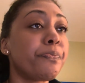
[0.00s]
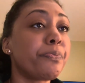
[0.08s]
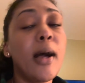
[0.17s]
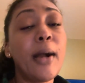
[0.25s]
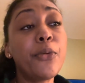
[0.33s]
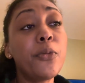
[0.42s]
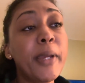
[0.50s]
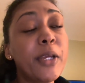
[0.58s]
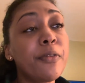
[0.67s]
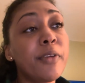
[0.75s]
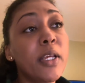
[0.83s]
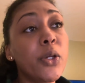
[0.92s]
I will make a
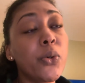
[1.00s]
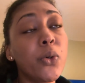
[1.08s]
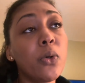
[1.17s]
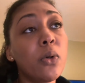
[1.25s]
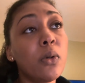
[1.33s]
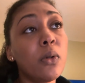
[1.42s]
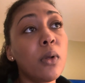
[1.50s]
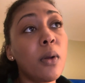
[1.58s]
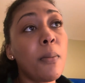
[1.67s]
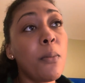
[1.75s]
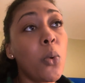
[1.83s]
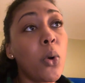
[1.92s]
video, a
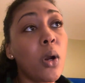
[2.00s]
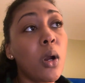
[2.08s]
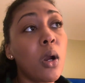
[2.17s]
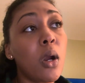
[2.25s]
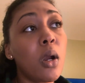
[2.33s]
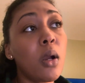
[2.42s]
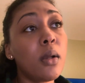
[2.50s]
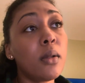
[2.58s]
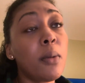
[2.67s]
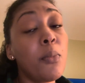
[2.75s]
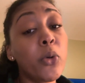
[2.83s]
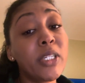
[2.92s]

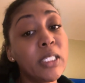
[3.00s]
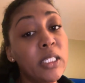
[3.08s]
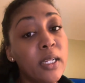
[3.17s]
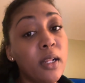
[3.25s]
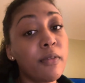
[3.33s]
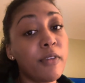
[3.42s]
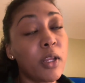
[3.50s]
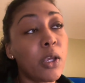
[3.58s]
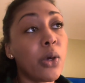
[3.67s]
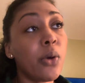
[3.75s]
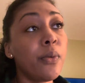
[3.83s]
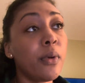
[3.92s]
more detailed
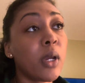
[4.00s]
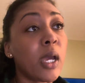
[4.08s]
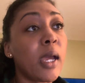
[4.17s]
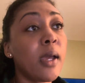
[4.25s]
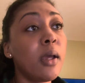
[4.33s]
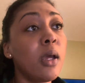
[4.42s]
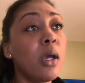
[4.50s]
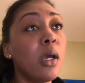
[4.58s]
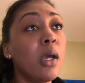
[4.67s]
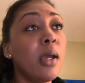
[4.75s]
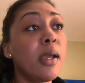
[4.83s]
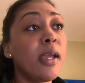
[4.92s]
video, okay?
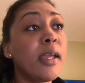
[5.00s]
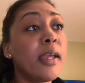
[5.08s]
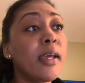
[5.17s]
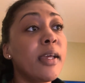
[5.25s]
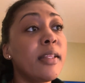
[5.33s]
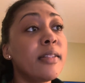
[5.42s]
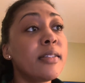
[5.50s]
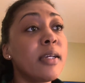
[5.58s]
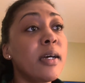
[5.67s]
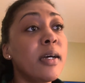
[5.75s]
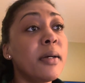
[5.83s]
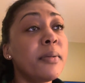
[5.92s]

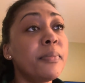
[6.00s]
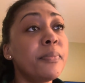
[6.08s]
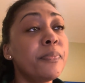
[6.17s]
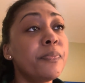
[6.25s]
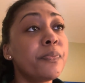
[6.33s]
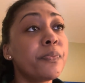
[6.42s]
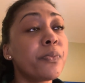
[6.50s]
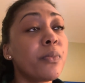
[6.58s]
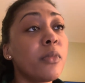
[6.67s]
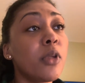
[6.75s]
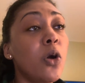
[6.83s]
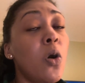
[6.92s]
And
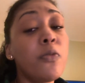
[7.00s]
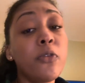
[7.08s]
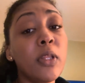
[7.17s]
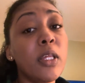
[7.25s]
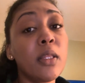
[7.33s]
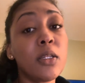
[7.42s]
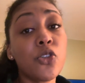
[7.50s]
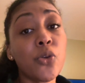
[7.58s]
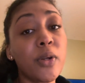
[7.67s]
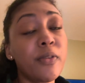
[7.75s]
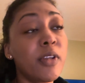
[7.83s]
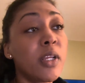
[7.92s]
hopefully this
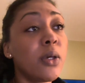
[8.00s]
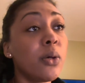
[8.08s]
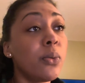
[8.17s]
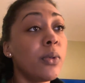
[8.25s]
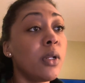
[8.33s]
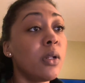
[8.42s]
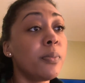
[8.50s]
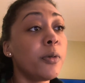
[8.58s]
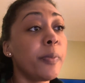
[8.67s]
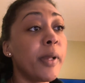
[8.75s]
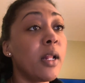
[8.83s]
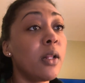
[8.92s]
short video will
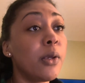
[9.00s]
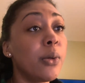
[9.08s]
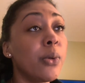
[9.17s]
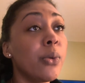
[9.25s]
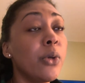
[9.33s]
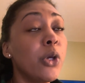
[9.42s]
propel you